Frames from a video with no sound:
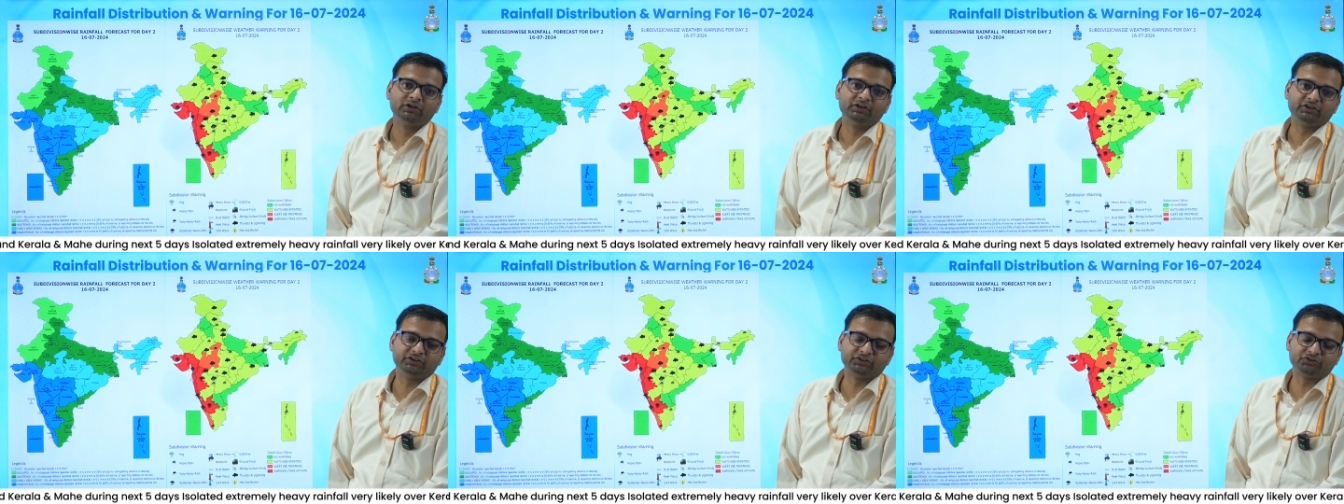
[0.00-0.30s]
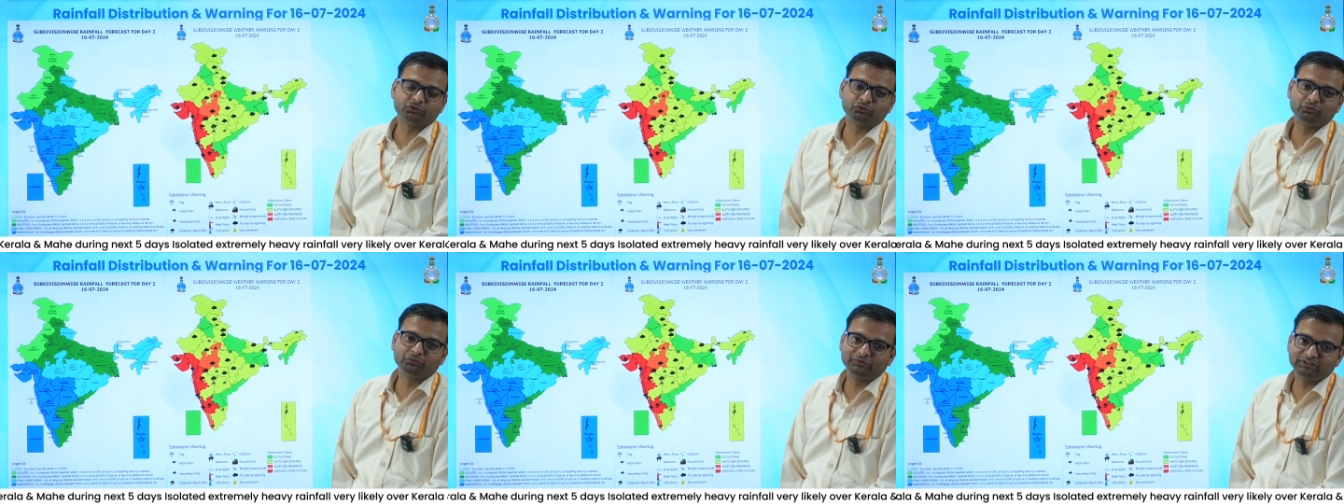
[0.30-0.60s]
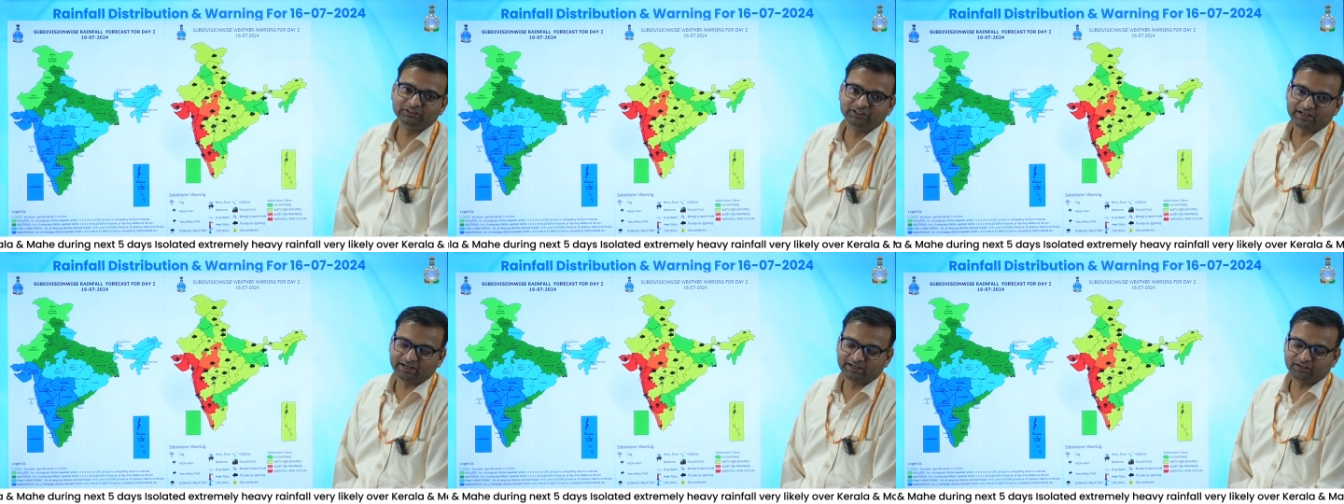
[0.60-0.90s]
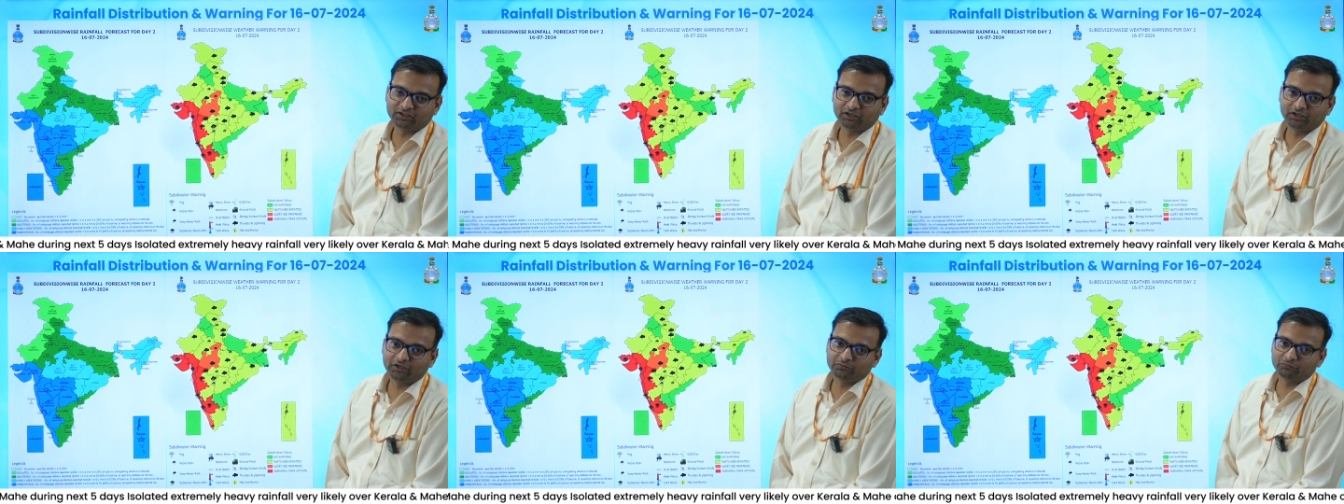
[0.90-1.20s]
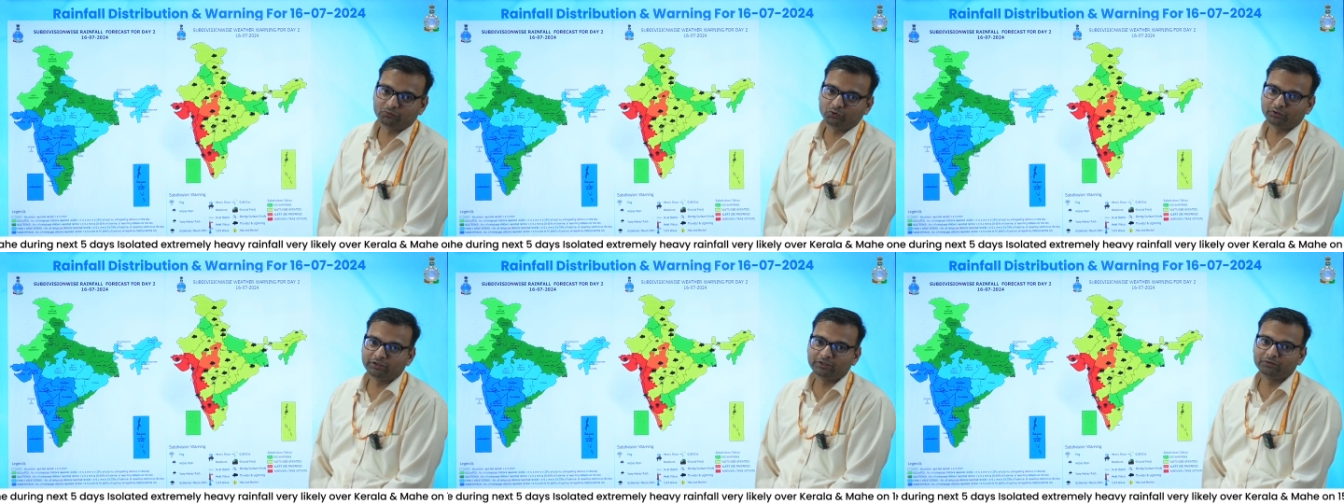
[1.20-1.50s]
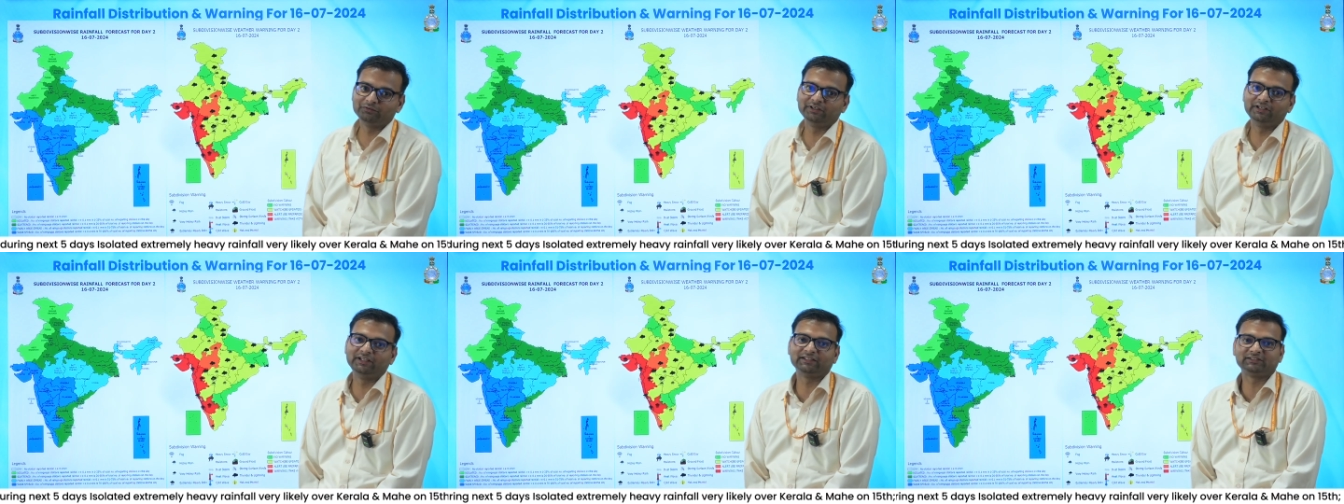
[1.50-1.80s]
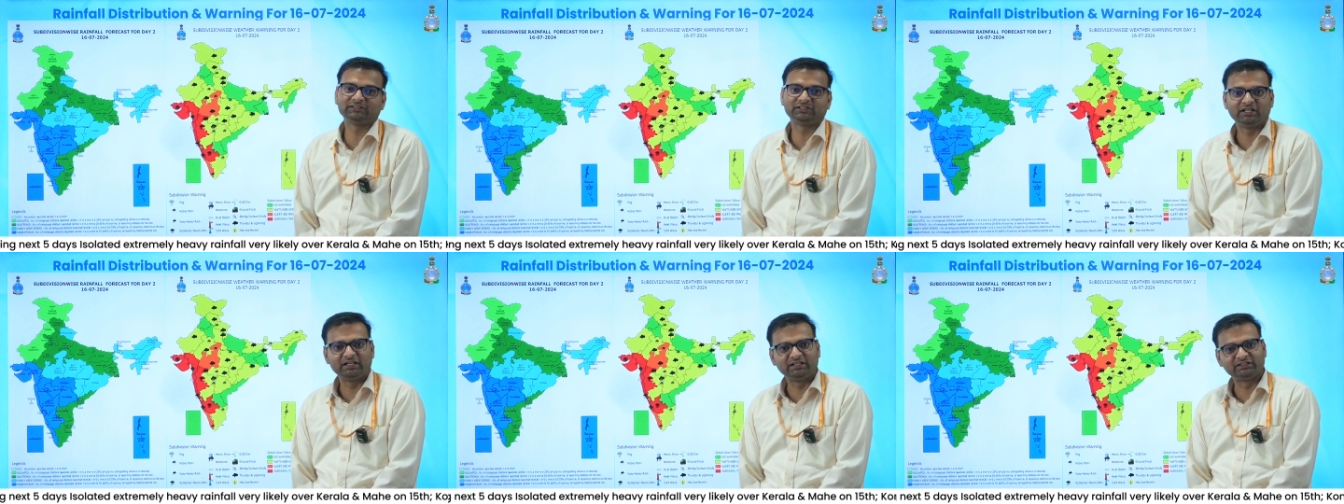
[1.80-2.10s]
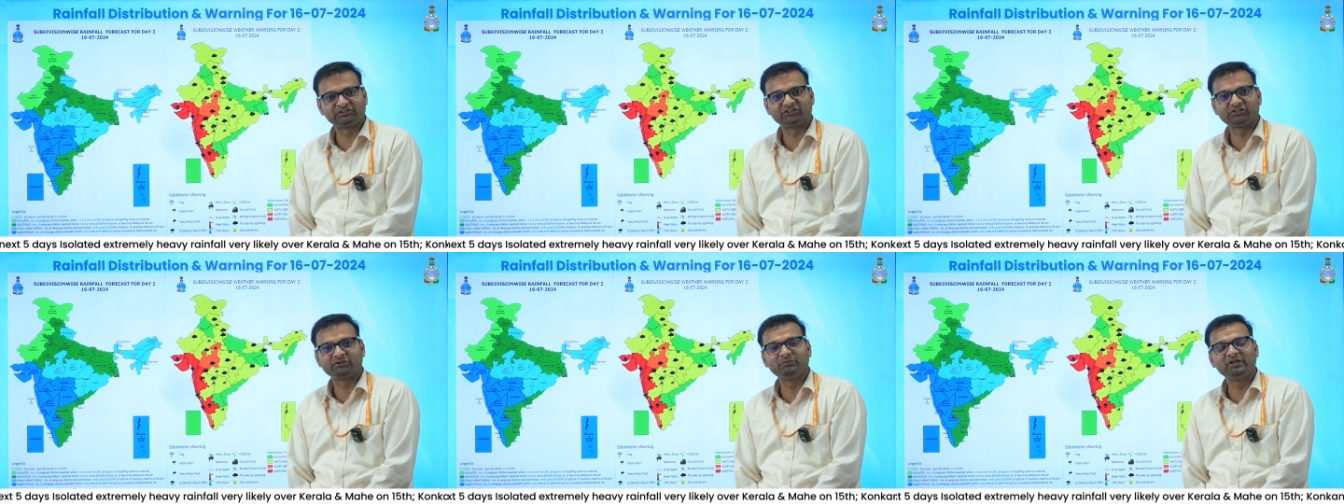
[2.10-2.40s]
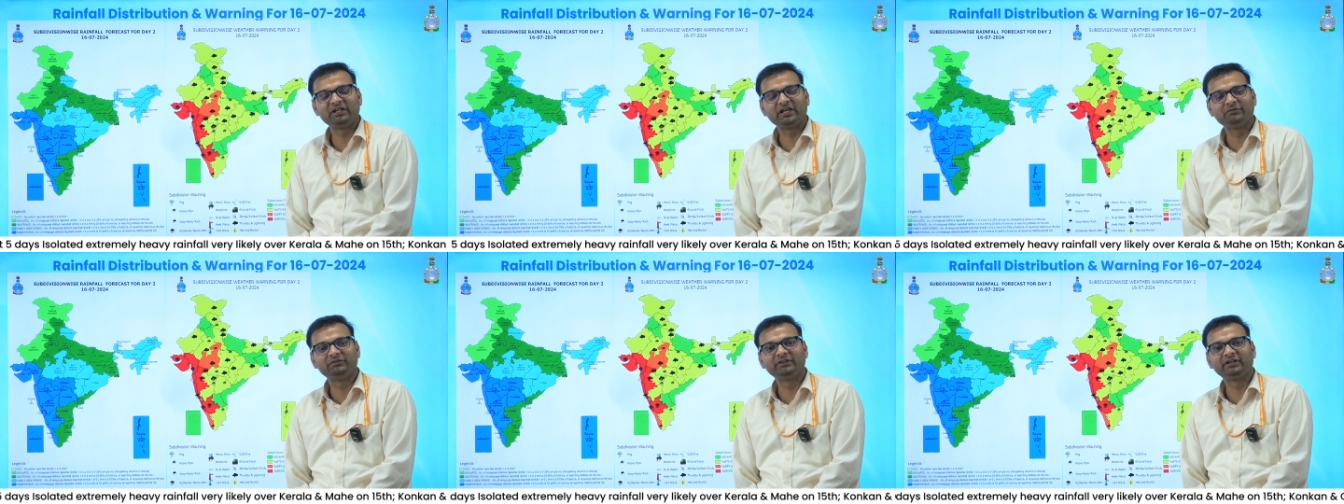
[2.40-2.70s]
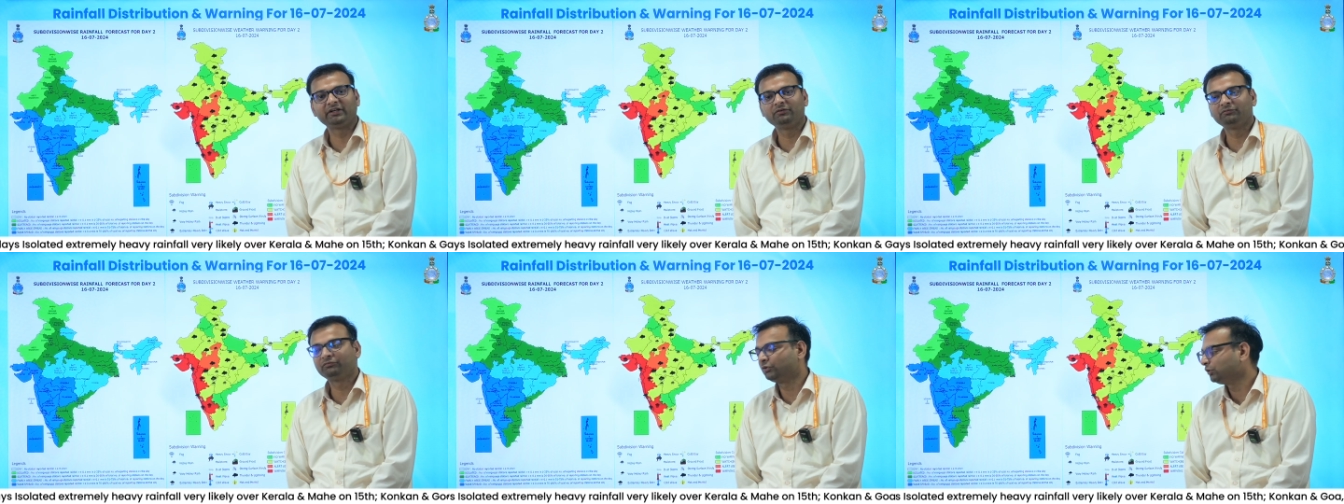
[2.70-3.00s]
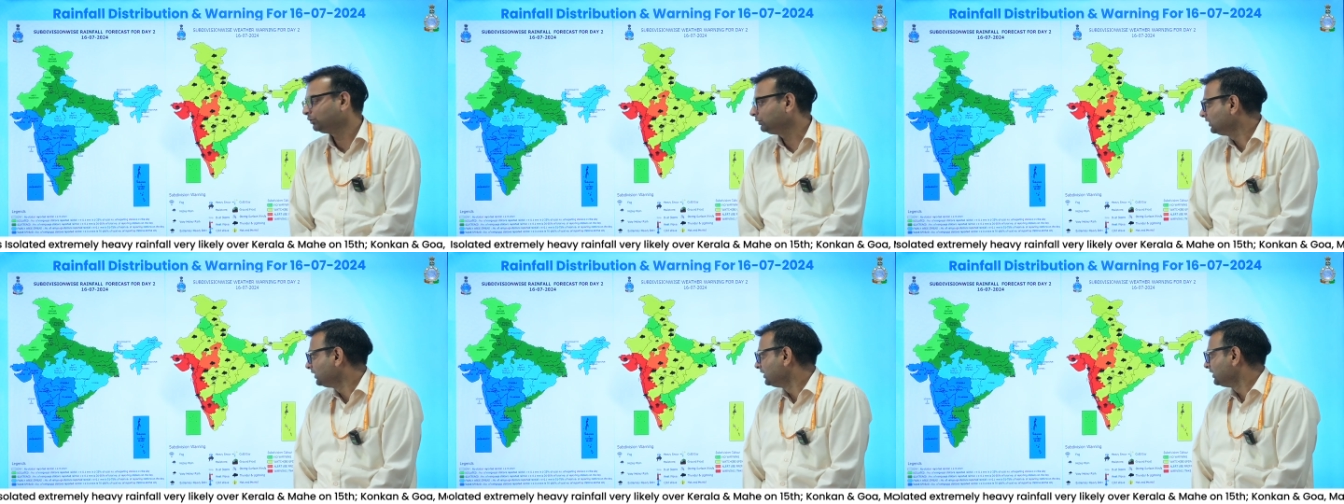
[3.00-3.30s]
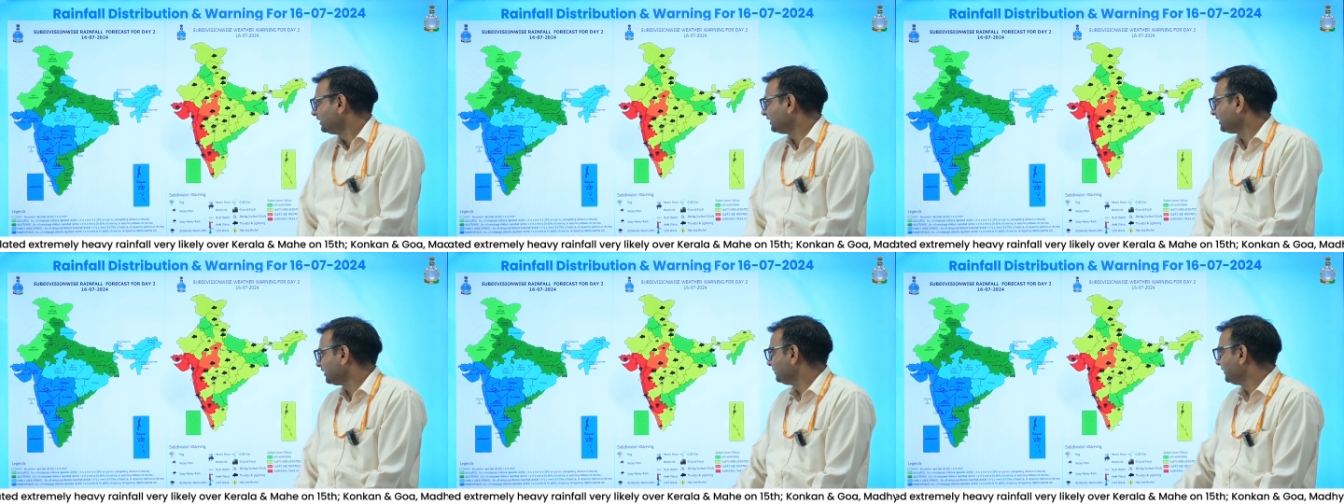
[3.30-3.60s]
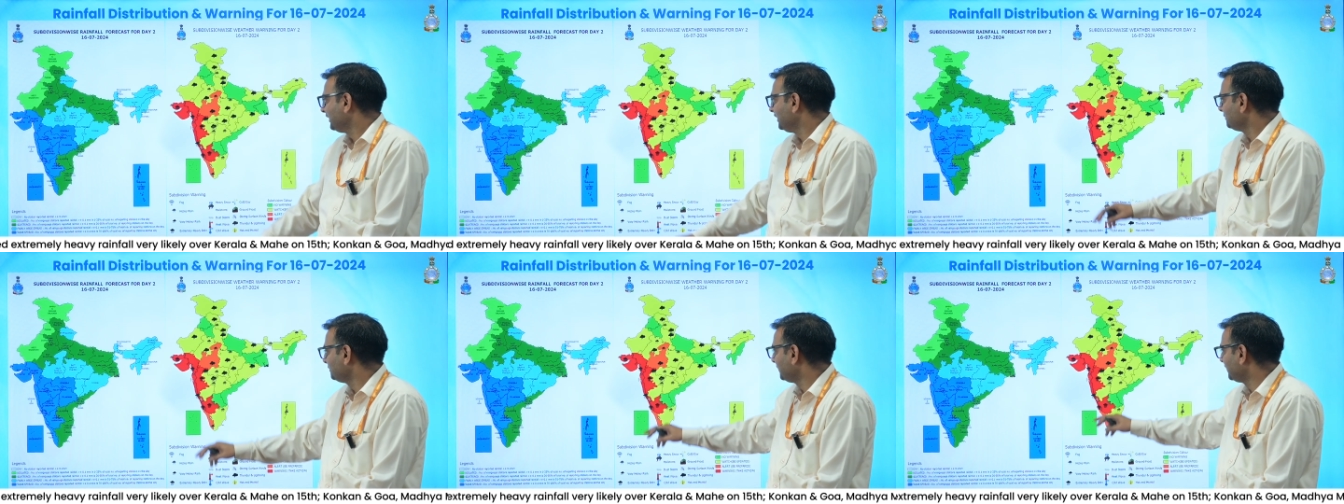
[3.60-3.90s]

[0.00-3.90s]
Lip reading: issued with red color warning with extremely heavy rainfall. Remaining